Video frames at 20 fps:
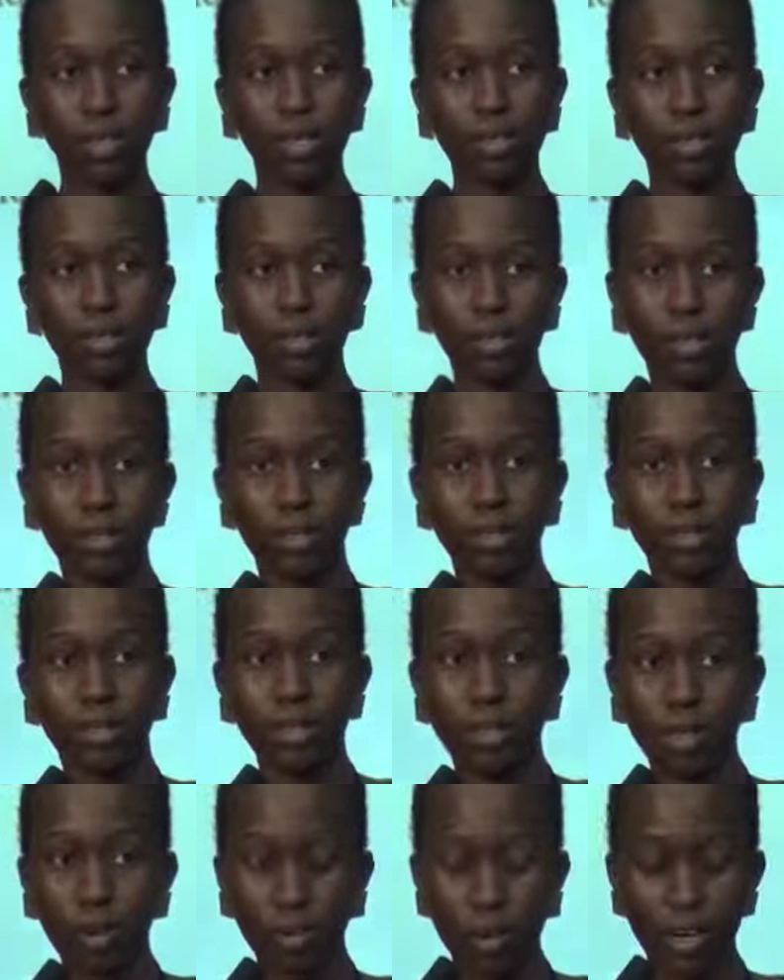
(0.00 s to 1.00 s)
that this
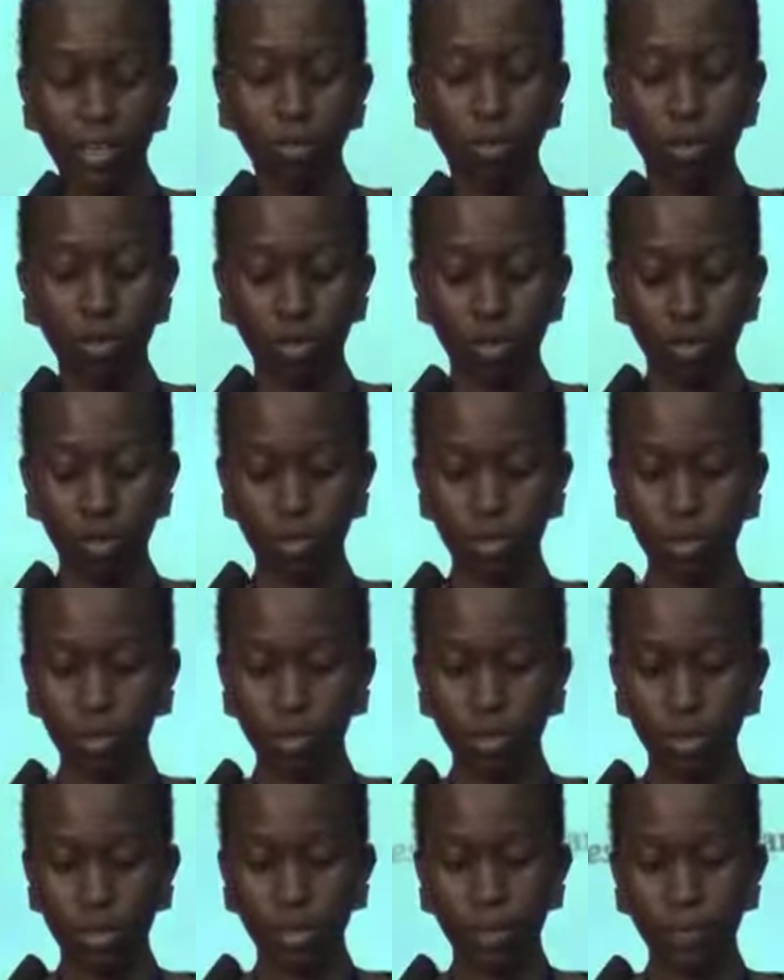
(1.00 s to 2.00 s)
is the right model to
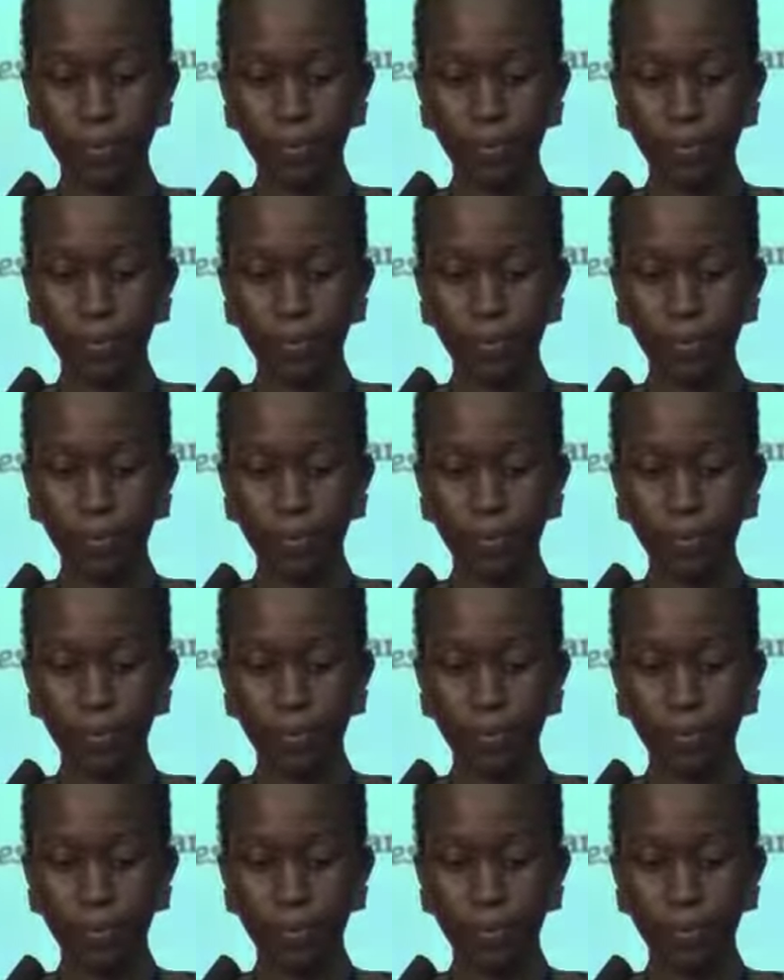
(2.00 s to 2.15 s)
use.